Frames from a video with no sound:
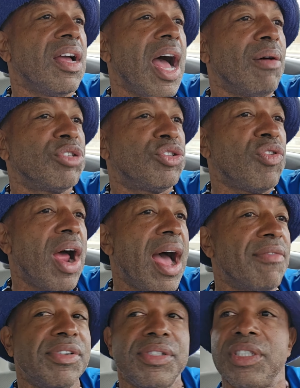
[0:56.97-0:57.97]
I was
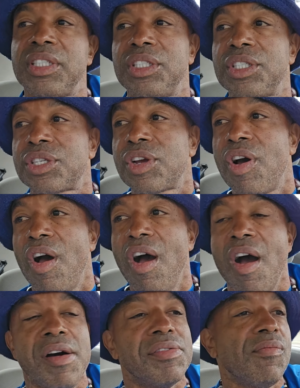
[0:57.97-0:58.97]
driving and this
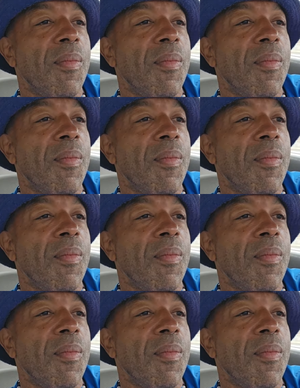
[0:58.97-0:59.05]
car